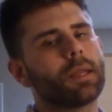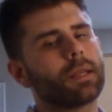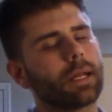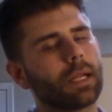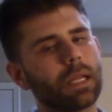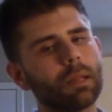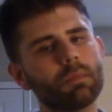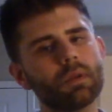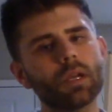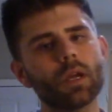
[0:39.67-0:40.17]

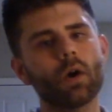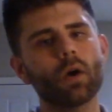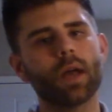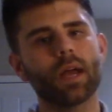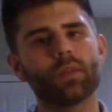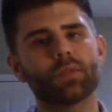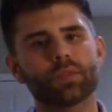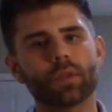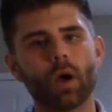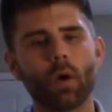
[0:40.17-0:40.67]
Now, let me go
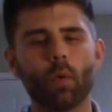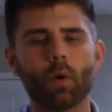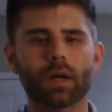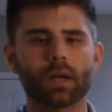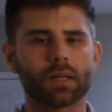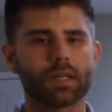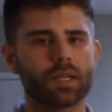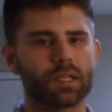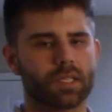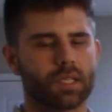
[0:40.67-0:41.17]
ahead and throw in
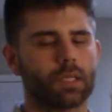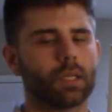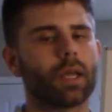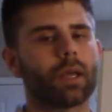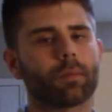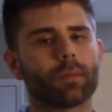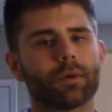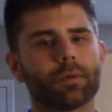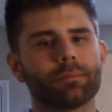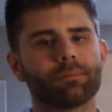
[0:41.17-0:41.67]
a
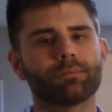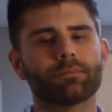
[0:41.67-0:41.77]
disclaimer.